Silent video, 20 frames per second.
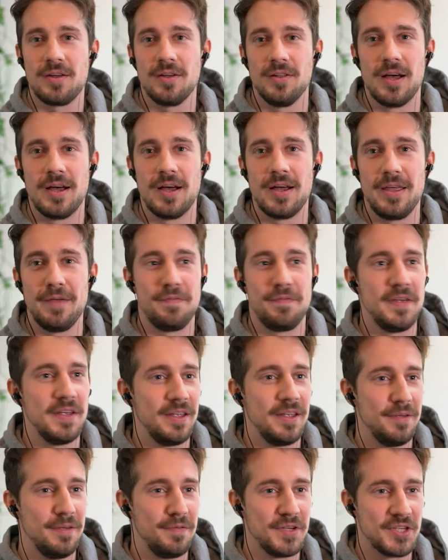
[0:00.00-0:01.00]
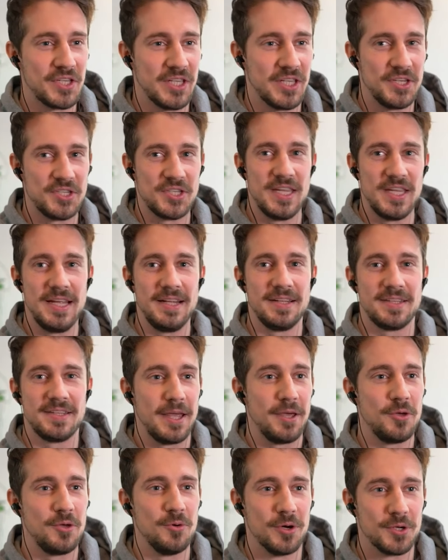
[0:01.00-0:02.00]
if he's listening,
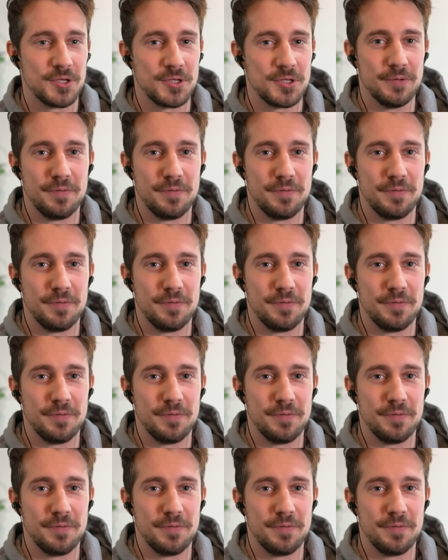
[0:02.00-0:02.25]
thank you also